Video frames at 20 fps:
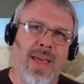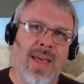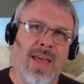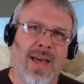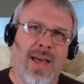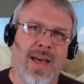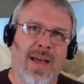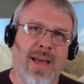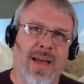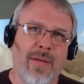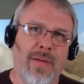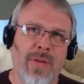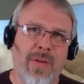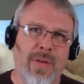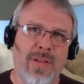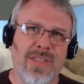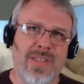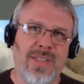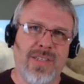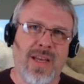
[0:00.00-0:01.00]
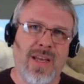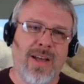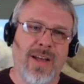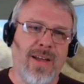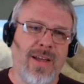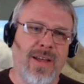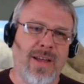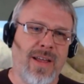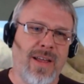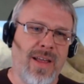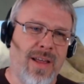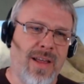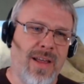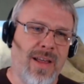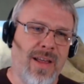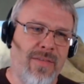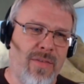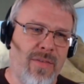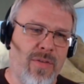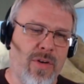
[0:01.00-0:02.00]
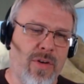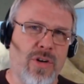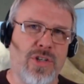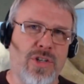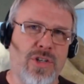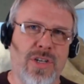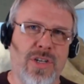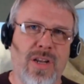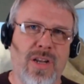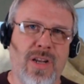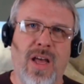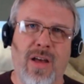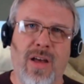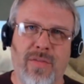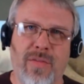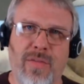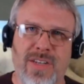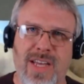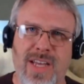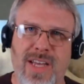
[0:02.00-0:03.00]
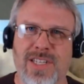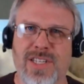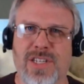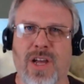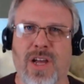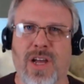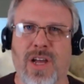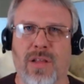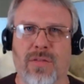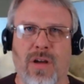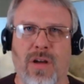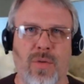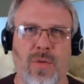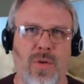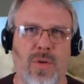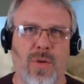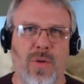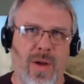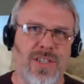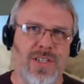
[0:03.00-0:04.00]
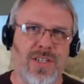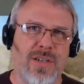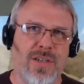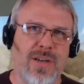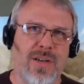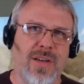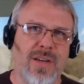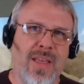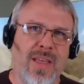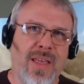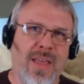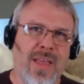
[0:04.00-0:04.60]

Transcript: uh, I built uh, a, a, version of the Texas, Colorado, and Western,